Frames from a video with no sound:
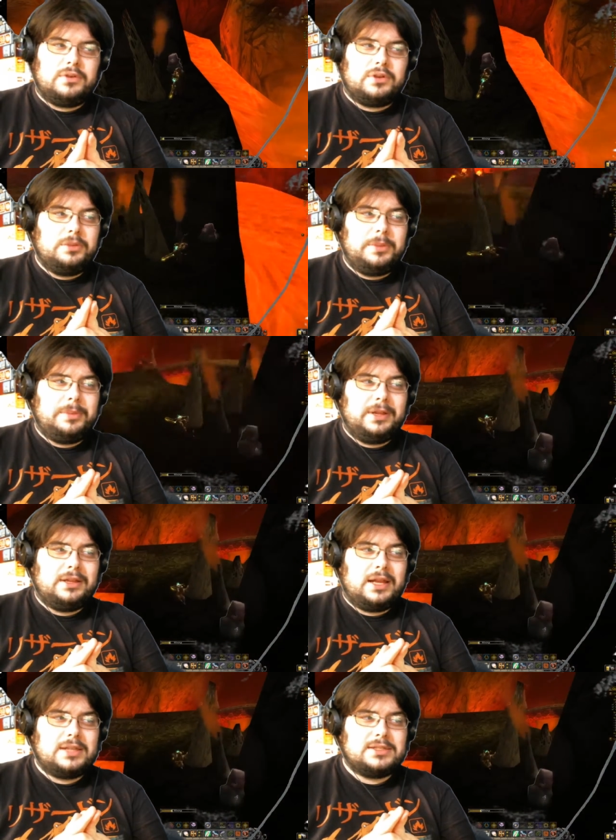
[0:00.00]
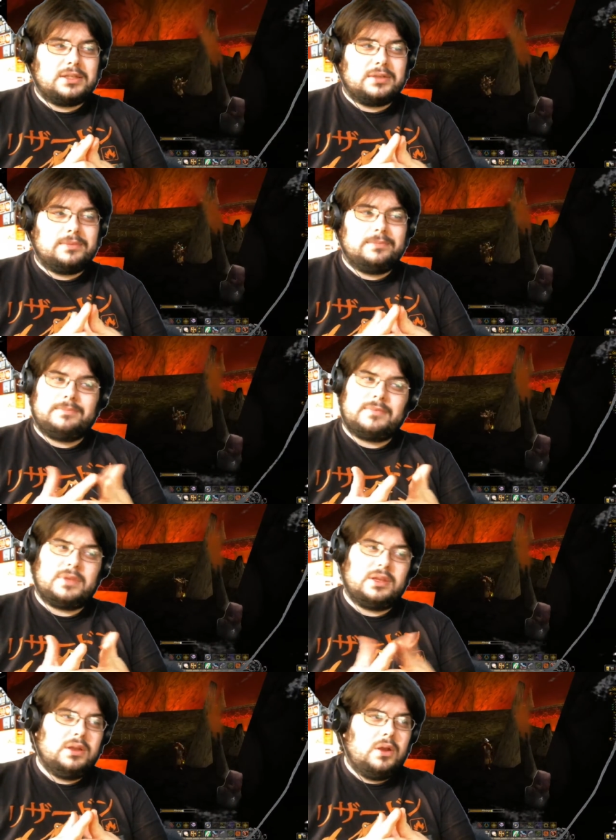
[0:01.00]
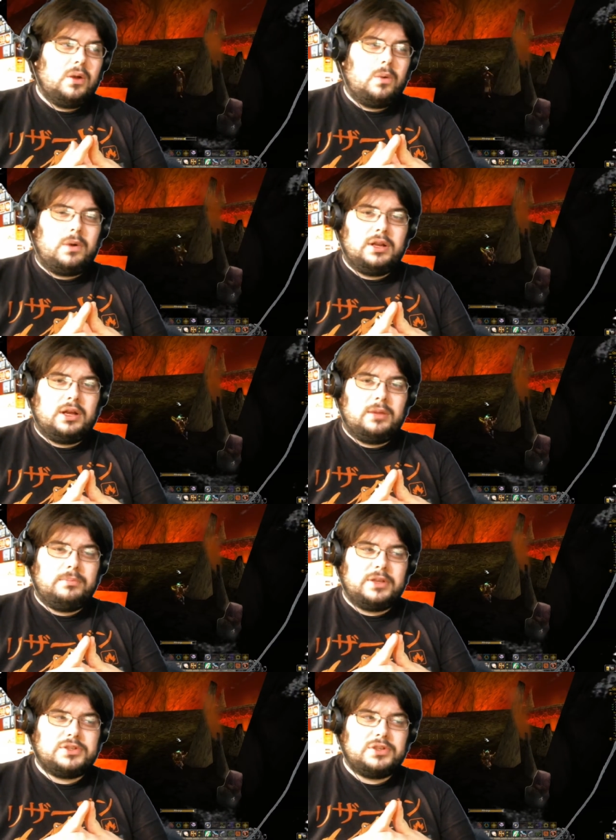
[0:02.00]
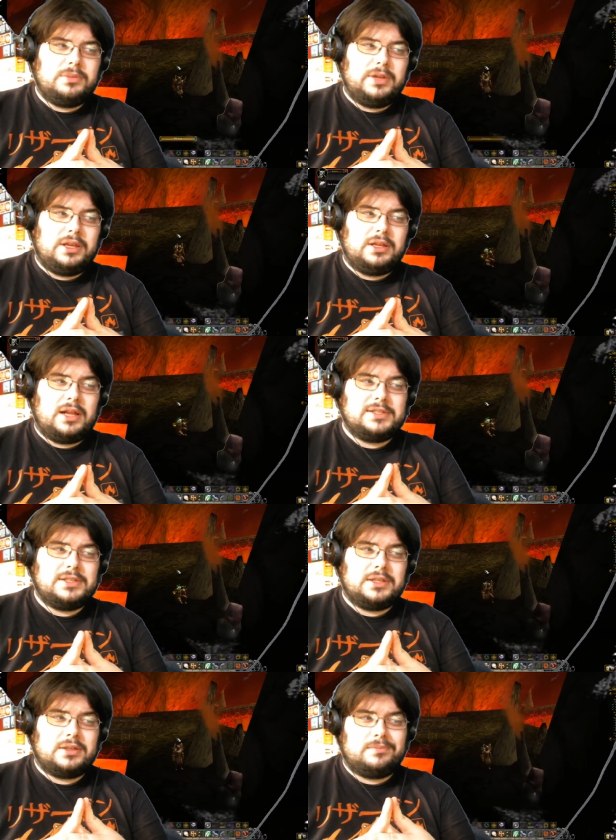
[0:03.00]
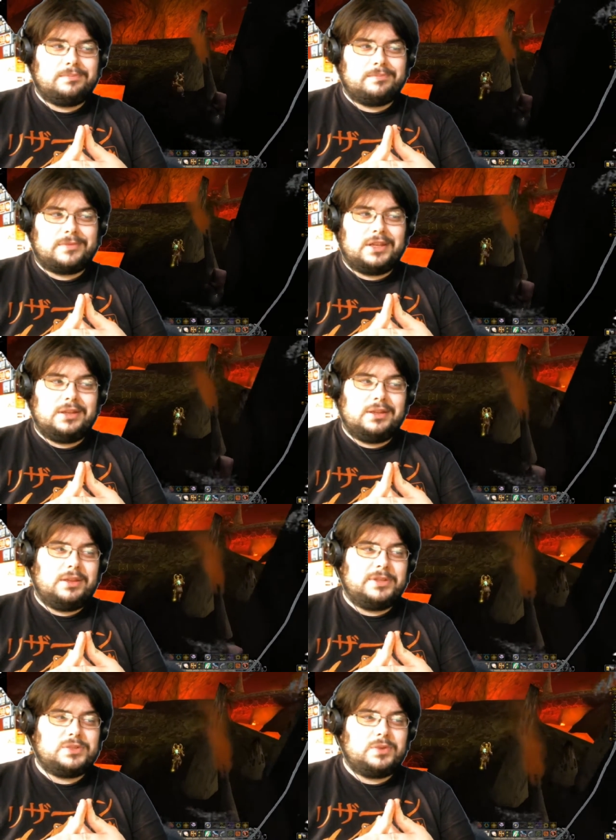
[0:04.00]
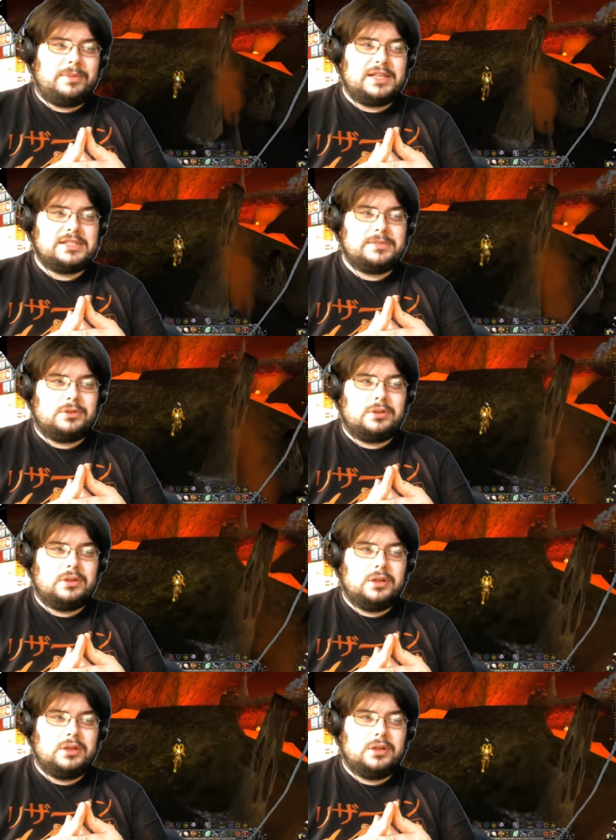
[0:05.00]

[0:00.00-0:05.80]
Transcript: going to be playing Classic, why not make sure you play Classic the best way possible?